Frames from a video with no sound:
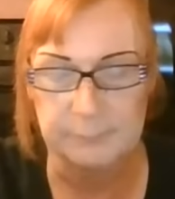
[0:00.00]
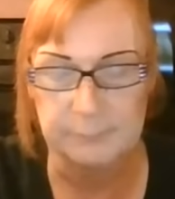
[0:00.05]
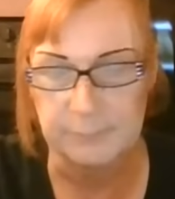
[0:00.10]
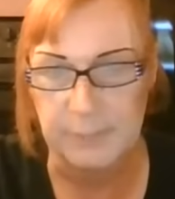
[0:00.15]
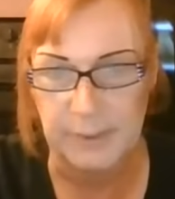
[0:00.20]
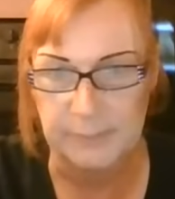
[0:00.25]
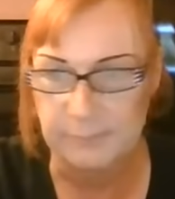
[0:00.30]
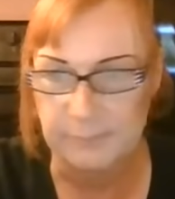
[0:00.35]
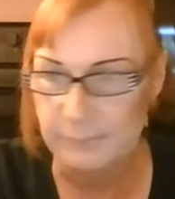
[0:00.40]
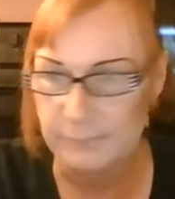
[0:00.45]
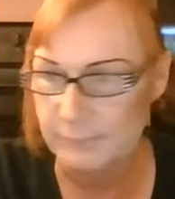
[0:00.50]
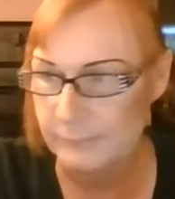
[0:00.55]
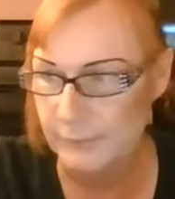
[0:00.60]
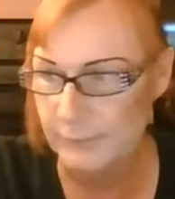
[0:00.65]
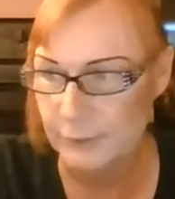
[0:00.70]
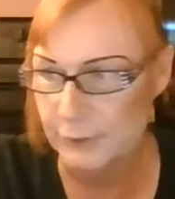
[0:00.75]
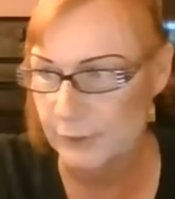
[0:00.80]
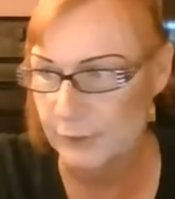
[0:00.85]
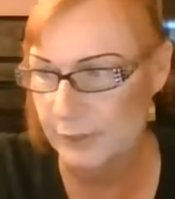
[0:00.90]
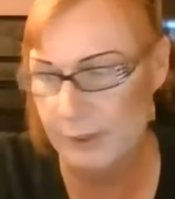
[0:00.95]
I
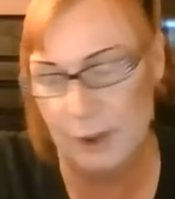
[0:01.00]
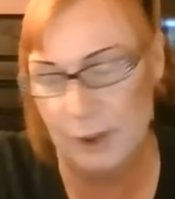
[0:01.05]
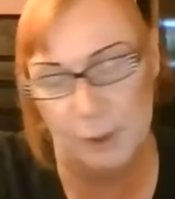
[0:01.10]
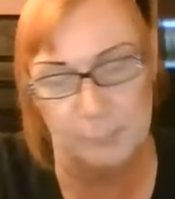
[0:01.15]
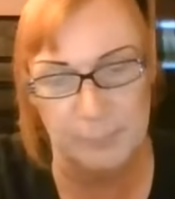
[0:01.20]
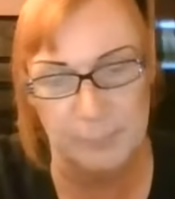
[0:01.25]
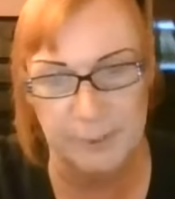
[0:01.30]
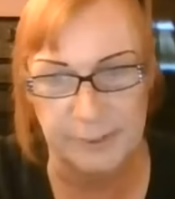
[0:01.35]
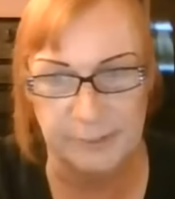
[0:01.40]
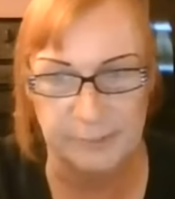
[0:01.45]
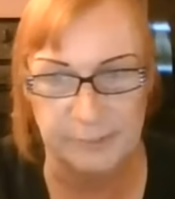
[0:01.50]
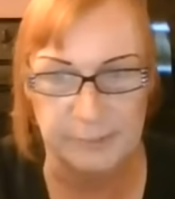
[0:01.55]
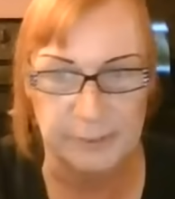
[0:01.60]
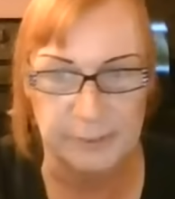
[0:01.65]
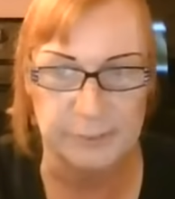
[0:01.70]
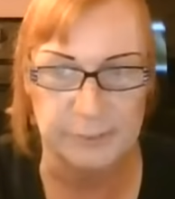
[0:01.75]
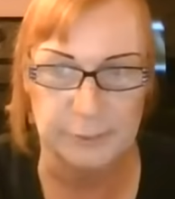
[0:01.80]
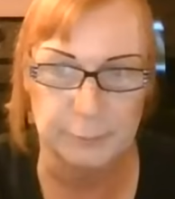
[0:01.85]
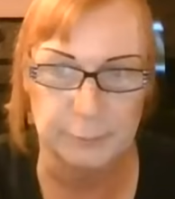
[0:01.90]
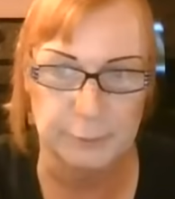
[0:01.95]
recently cut my hair
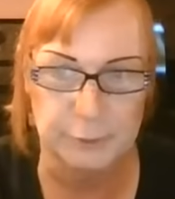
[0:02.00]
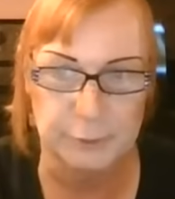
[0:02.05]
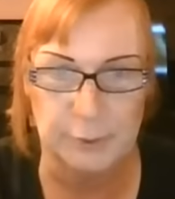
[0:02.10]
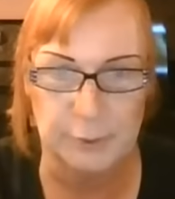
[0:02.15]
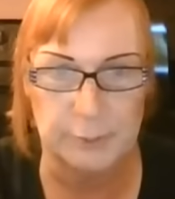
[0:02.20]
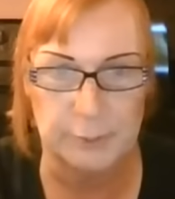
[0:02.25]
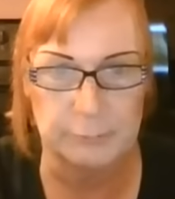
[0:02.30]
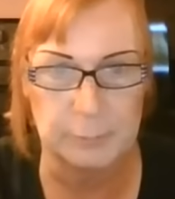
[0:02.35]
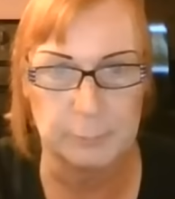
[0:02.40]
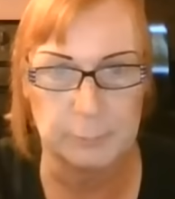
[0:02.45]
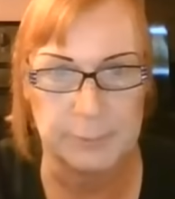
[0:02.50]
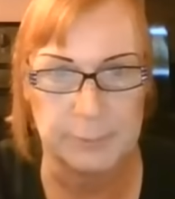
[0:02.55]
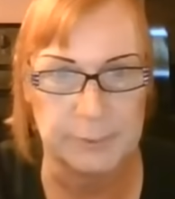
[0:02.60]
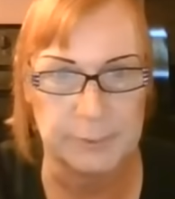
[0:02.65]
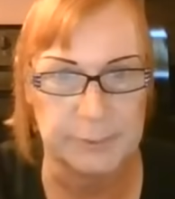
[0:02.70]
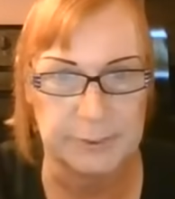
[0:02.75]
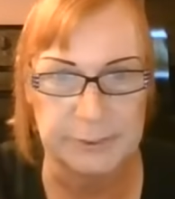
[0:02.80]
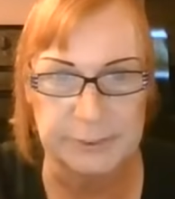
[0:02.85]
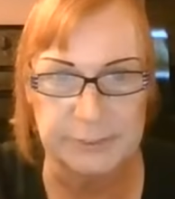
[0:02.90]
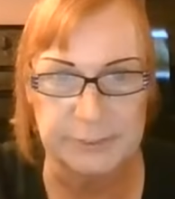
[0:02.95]
because it was driving me
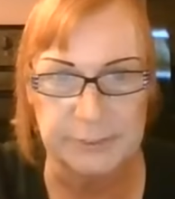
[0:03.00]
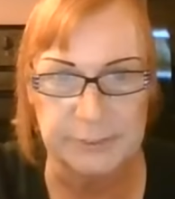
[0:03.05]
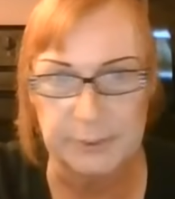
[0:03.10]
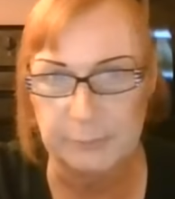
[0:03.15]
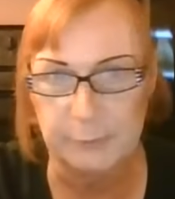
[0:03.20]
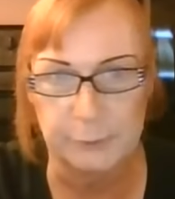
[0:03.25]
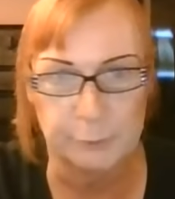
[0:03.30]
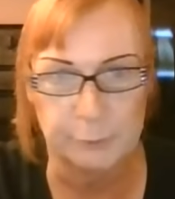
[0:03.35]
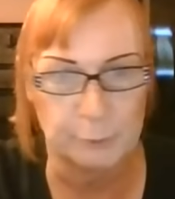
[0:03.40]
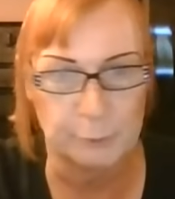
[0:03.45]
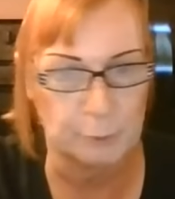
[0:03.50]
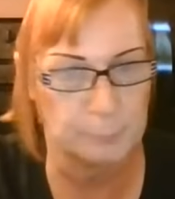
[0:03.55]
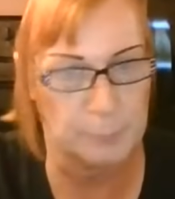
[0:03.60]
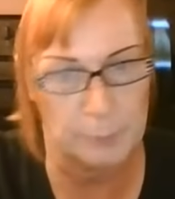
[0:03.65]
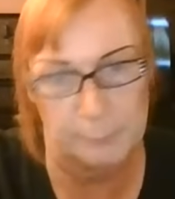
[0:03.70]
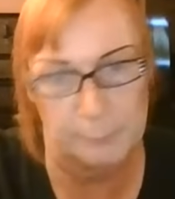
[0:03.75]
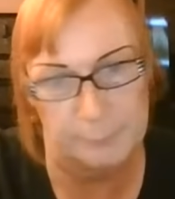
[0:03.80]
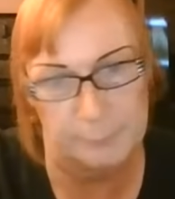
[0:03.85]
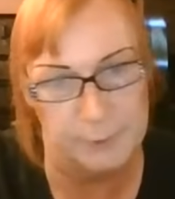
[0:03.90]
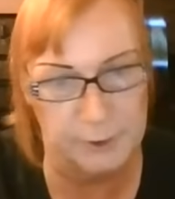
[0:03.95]
nuts. I went through a
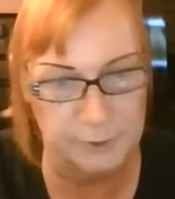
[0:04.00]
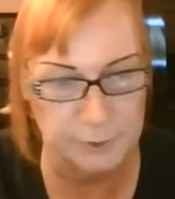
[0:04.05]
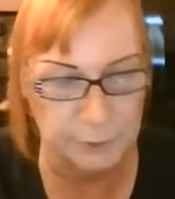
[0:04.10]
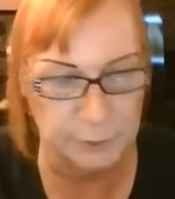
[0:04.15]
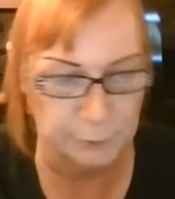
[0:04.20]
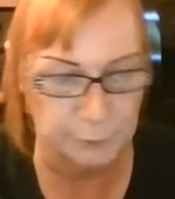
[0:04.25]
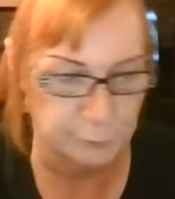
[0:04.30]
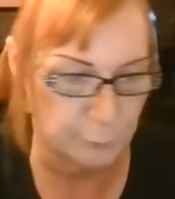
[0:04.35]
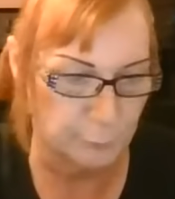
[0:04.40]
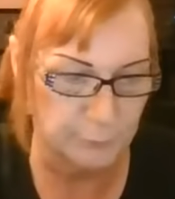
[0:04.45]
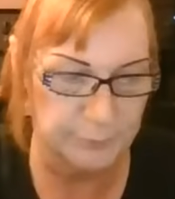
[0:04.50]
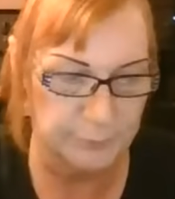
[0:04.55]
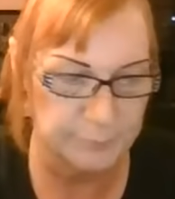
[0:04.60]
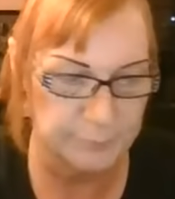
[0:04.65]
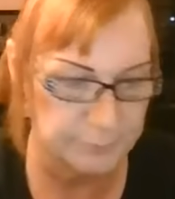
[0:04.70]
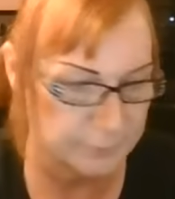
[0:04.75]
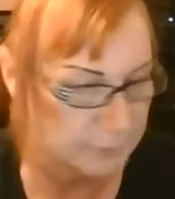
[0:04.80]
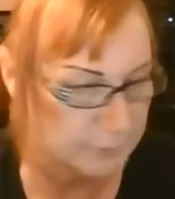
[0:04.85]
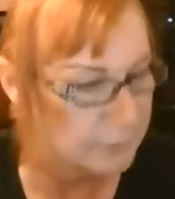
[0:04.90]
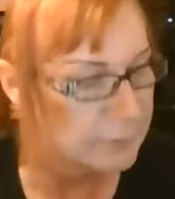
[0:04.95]
moment of
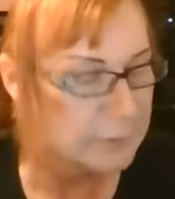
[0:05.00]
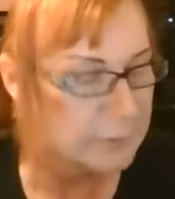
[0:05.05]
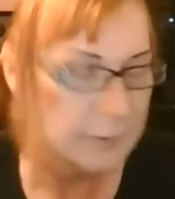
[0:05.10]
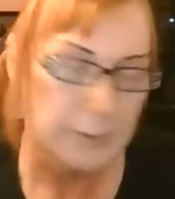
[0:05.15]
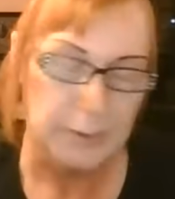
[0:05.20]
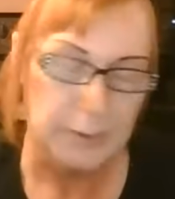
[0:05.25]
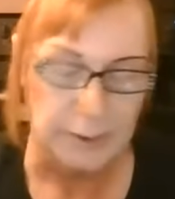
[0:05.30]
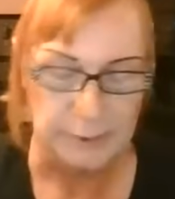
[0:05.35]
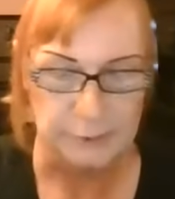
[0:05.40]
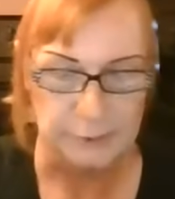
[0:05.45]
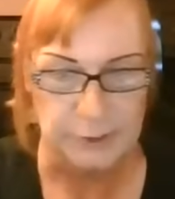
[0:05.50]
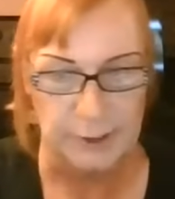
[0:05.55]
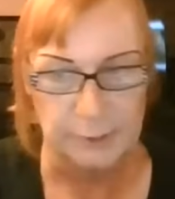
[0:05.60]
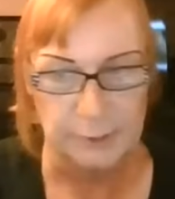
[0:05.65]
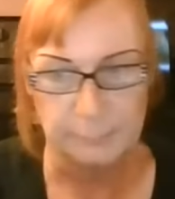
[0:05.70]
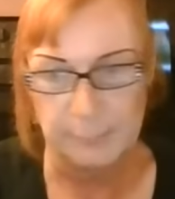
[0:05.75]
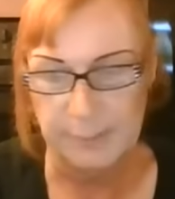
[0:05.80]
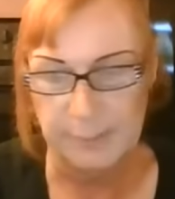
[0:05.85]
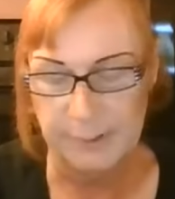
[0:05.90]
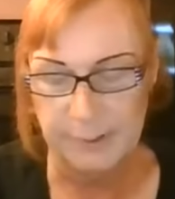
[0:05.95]
dysphoria. I
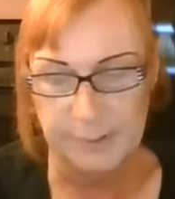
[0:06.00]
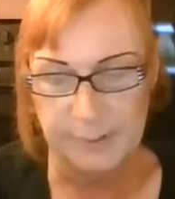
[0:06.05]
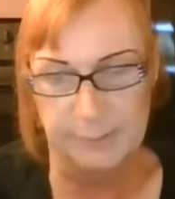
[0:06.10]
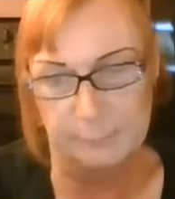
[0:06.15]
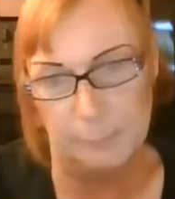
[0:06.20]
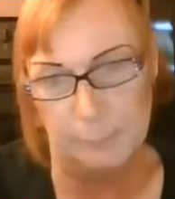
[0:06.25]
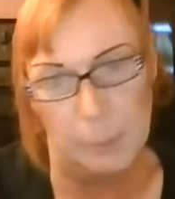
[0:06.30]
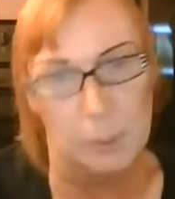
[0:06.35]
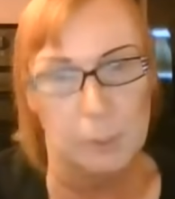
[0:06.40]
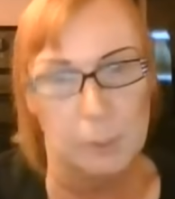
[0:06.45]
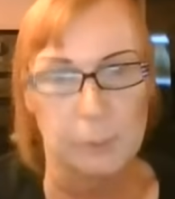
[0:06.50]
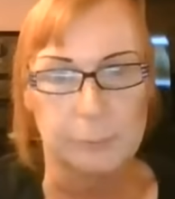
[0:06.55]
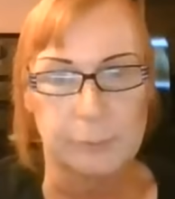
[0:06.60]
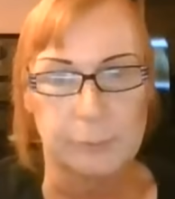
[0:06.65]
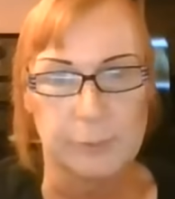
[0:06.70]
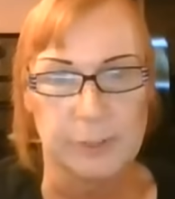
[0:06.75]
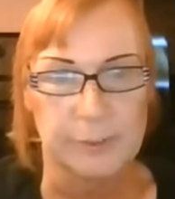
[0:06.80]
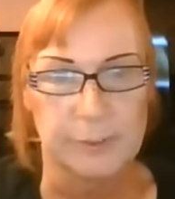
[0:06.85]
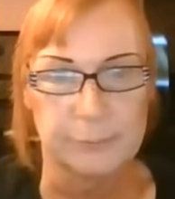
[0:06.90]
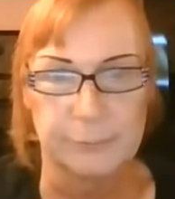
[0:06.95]
shaved my head bald
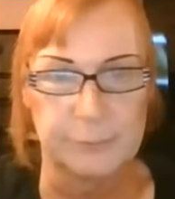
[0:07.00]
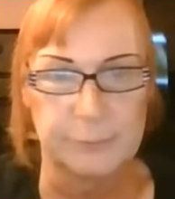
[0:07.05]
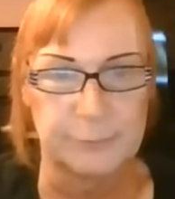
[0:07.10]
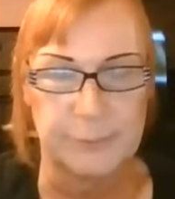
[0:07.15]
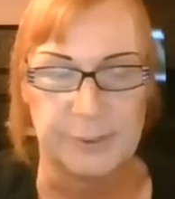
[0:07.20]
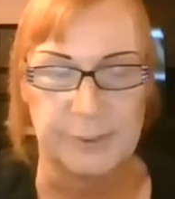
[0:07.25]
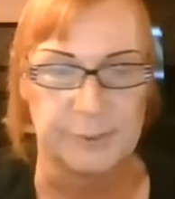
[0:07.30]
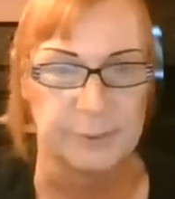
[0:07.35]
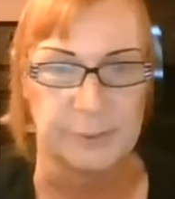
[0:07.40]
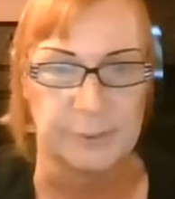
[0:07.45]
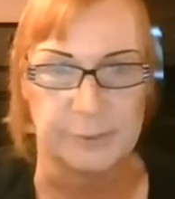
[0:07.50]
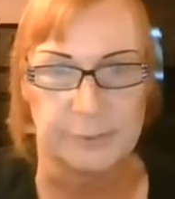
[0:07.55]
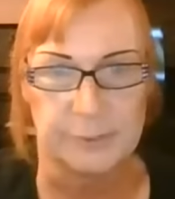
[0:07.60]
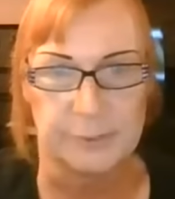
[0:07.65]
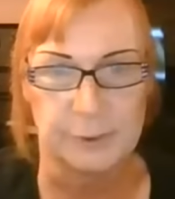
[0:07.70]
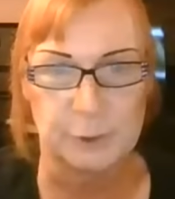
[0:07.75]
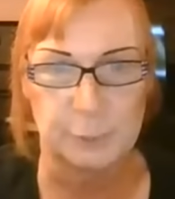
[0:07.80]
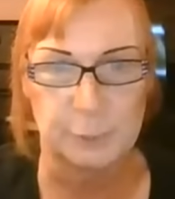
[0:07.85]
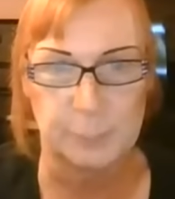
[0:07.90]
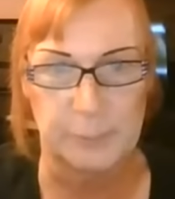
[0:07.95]
for like 15 years.
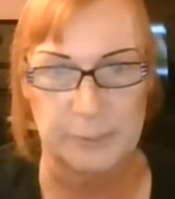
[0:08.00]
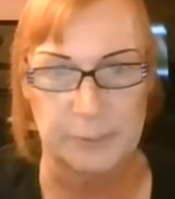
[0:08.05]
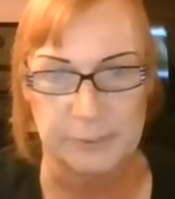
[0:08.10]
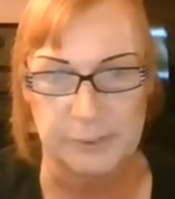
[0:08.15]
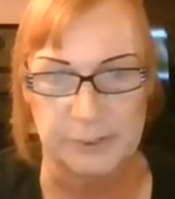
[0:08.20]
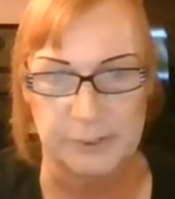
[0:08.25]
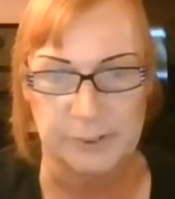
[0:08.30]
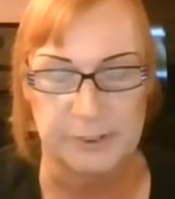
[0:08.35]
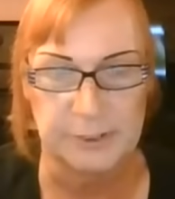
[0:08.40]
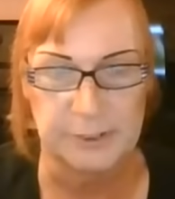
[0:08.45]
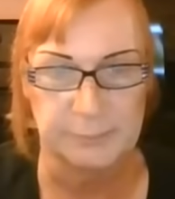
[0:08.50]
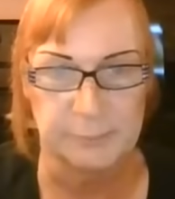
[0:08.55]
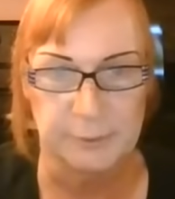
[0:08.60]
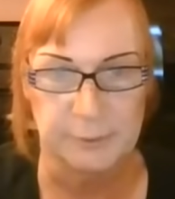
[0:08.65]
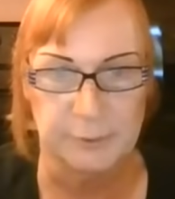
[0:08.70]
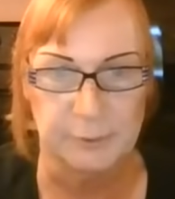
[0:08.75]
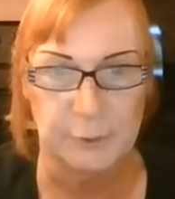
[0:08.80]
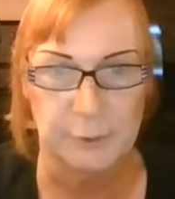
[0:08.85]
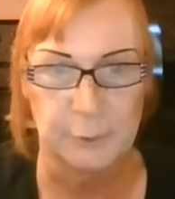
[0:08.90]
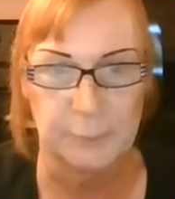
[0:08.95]
I'm surprised I can even
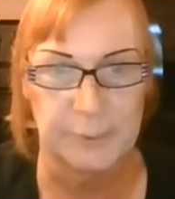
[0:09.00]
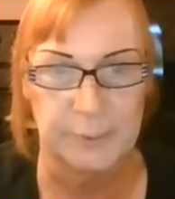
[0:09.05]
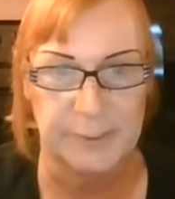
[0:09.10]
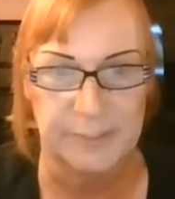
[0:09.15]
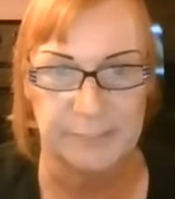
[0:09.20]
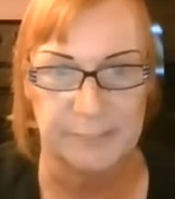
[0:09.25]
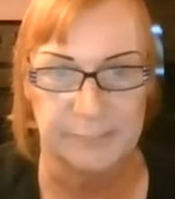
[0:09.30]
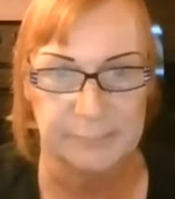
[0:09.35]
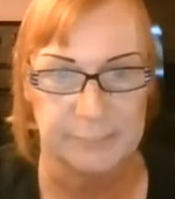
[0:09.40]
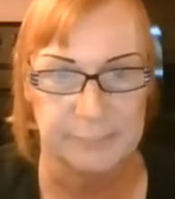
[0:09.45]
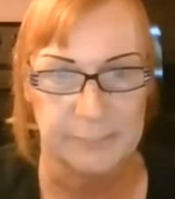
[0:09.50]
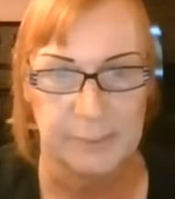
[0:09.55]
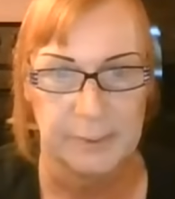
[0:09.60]
grow hair.